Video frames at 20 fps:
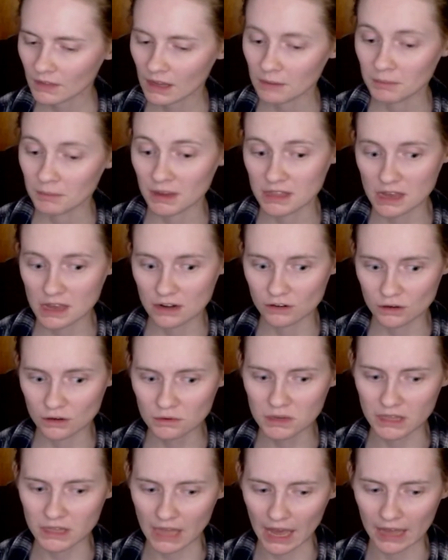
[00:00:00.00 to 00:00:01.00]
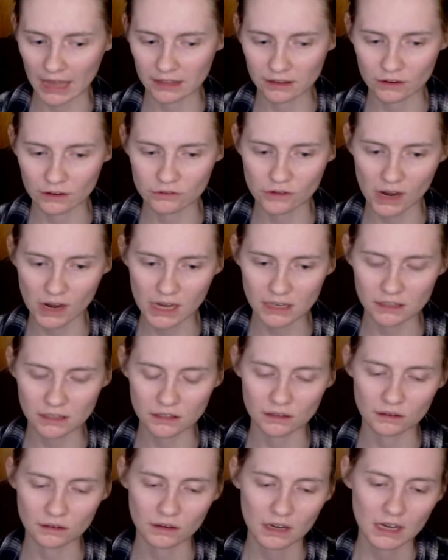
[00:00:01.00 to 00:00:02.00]
But they're doing that. They're trying
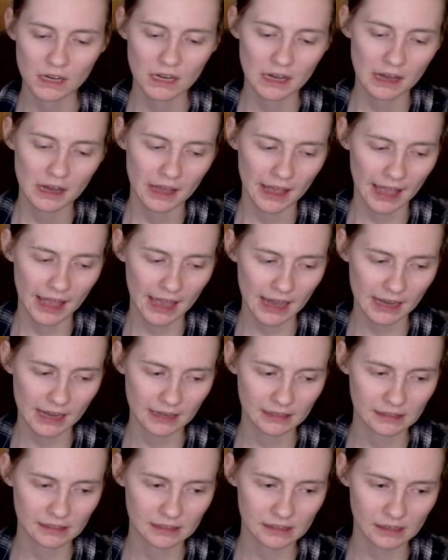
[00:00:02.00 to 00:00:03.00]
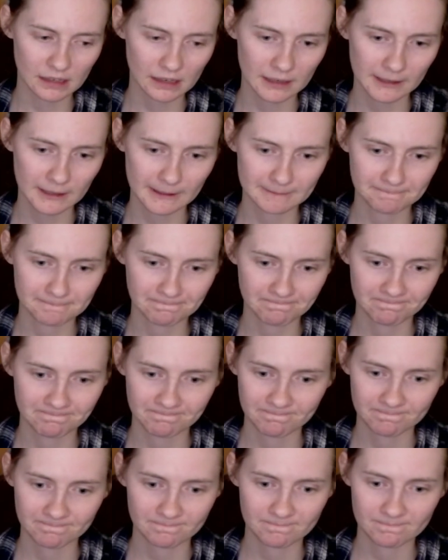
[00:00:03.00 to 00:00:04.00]
to and um,
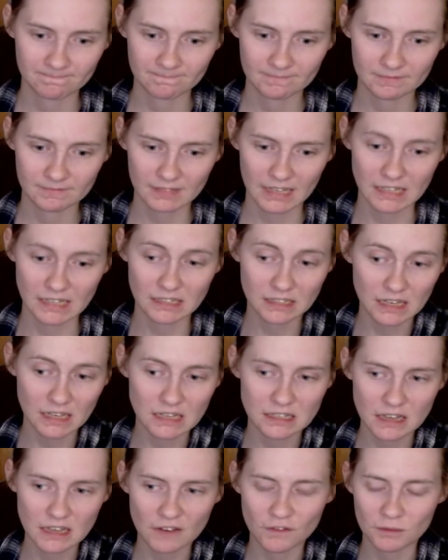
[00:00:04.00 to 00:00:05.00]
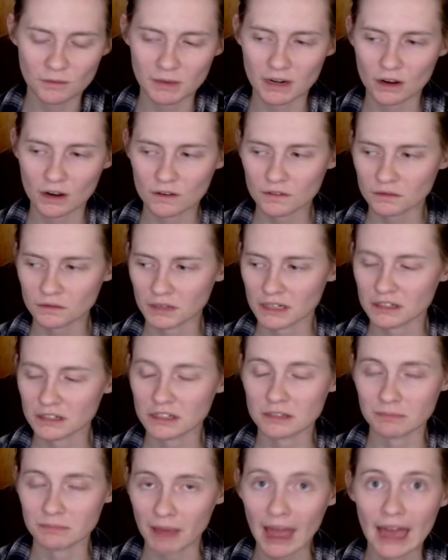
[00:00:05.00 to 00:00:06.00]
it's it's government overreach.
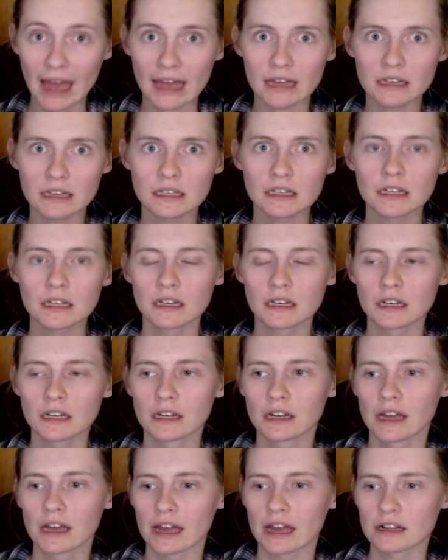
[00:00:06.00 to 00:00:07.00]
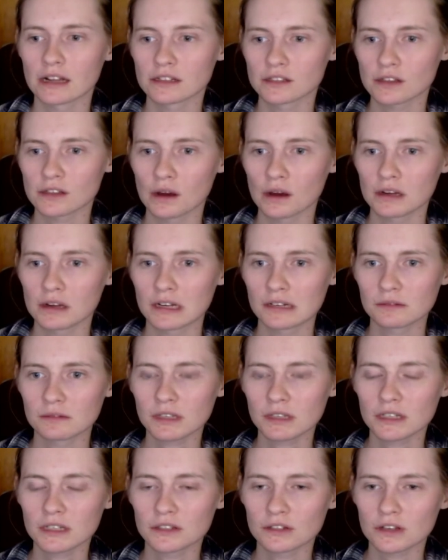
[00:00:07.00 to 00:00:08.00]
It's bad, and so it
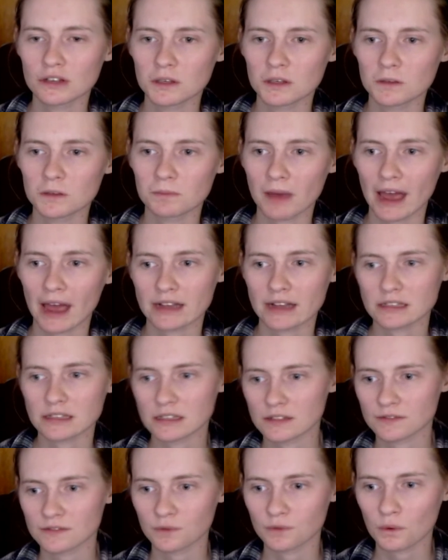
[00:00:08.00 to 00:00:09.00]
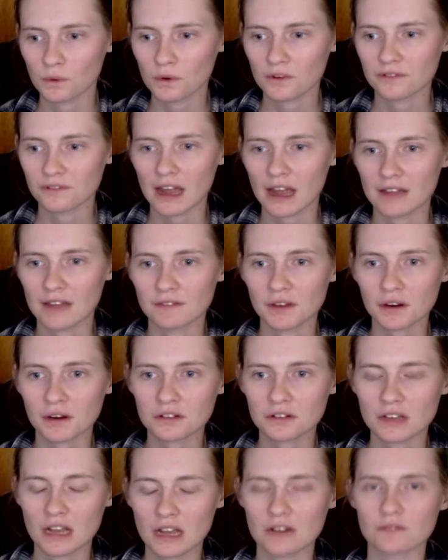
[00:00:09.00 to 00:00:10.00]
really took these past four or five years
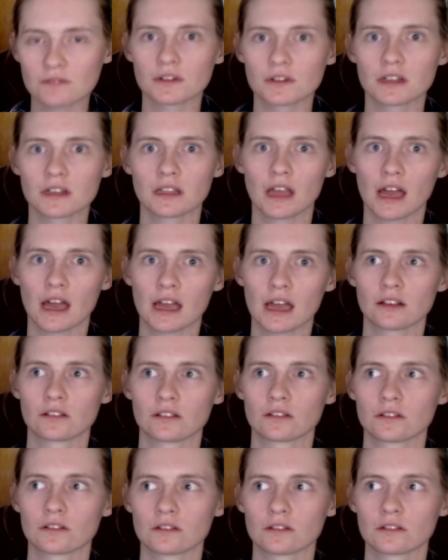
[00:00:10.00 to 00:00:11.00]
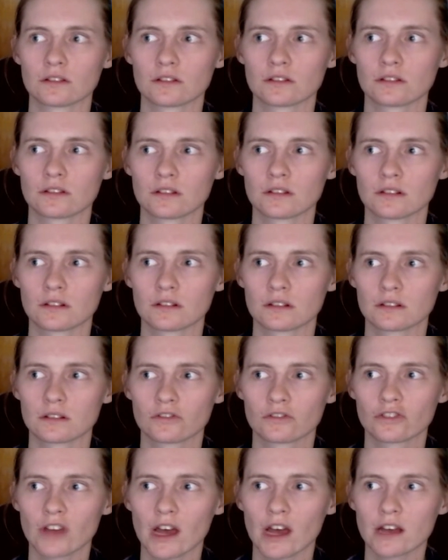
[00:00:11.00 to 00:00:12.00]
to kind of realize
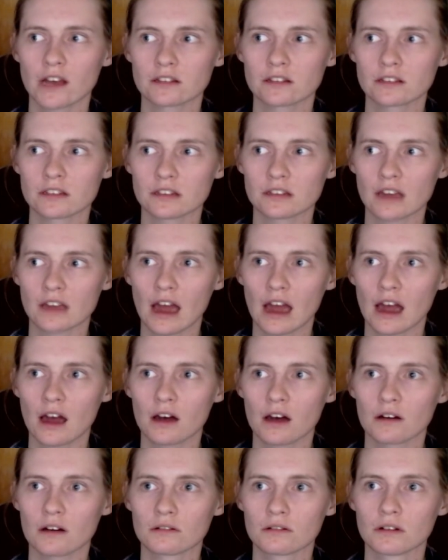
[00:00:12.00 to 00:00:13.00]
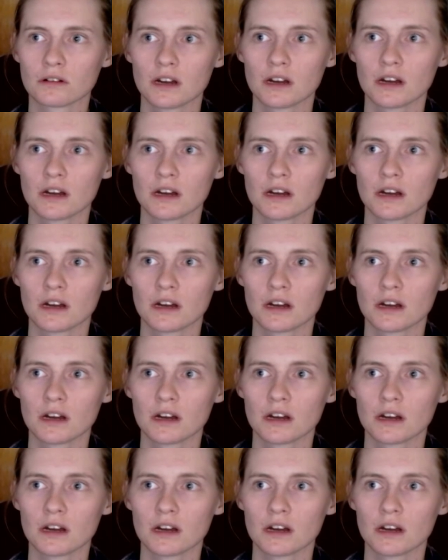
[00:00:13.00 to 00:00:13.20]
just how